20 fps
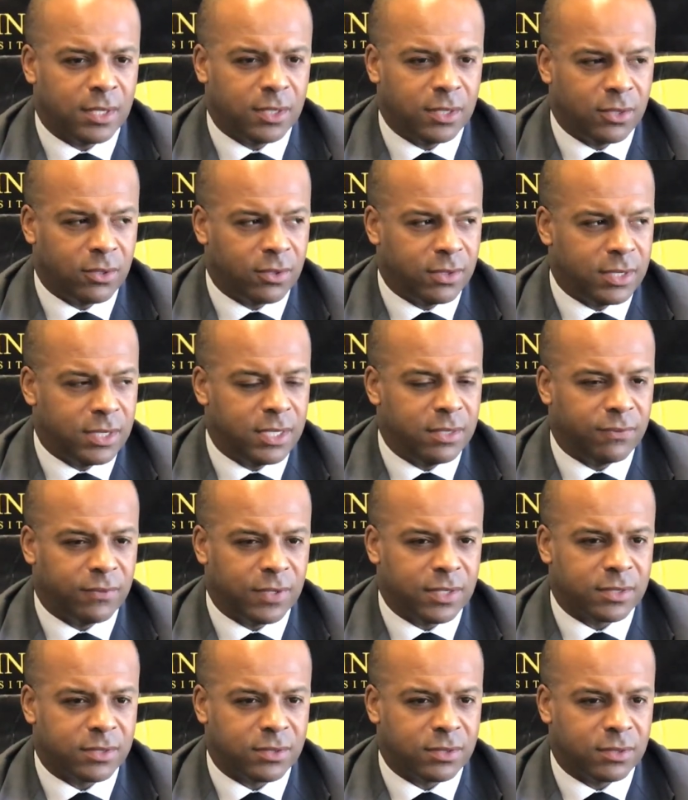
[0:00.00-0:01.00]
you know, the
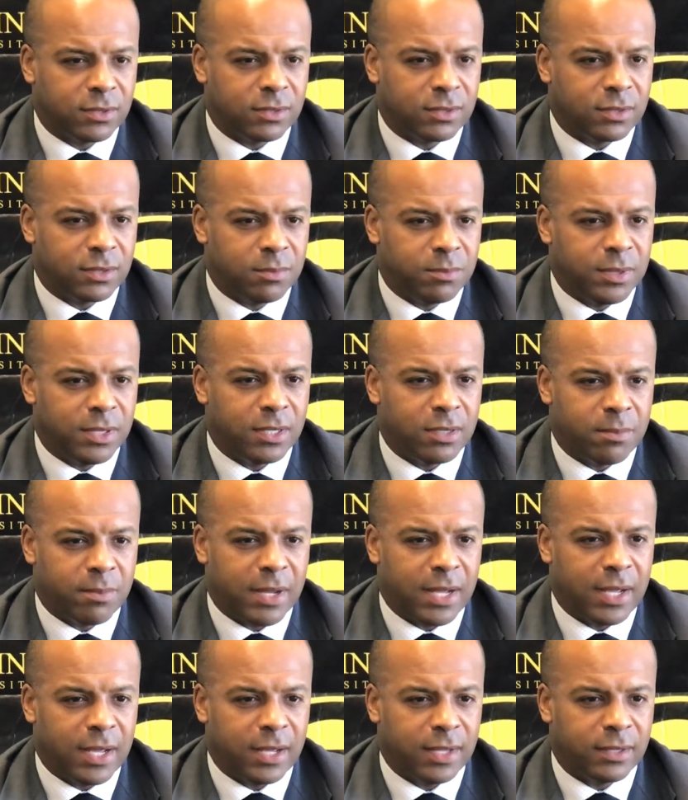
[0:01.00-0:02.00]
defense to be in a
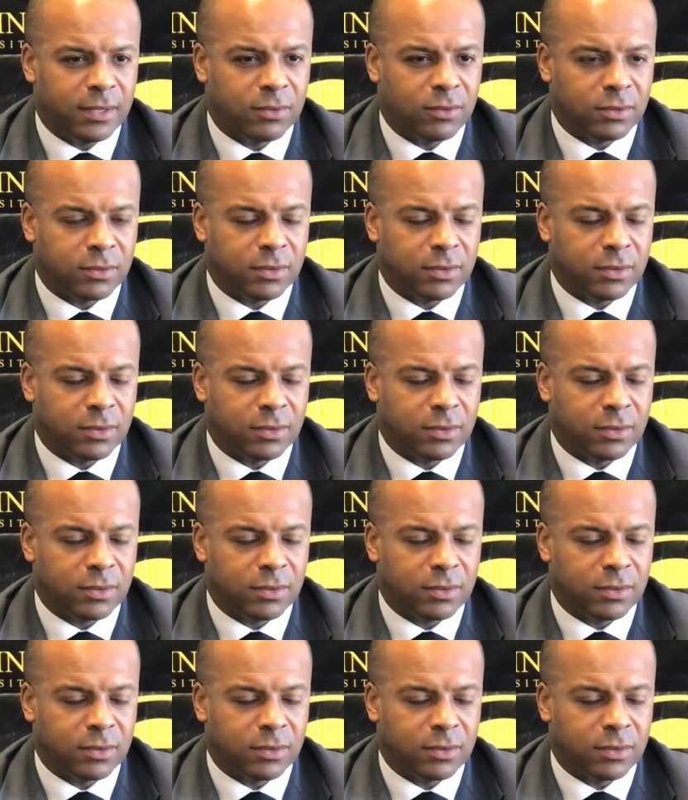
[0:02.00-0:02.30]
bind,